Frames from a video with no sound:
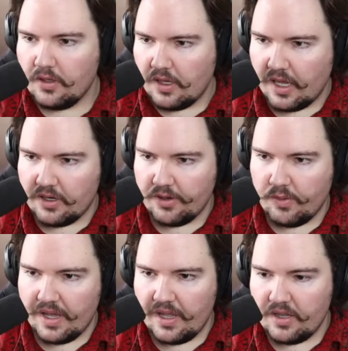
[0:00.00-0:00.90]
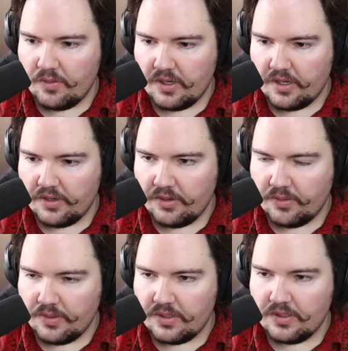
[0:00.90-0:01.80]
I don't know why anyone on Earth
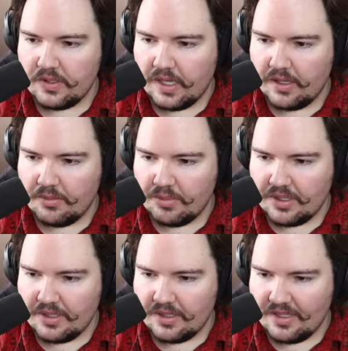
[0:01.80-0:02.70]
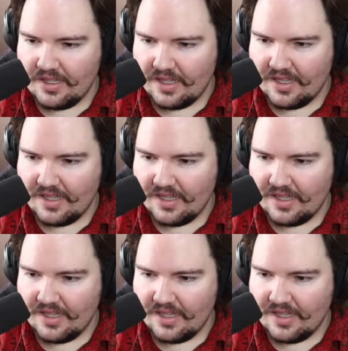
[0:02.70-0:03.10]
would do that, but I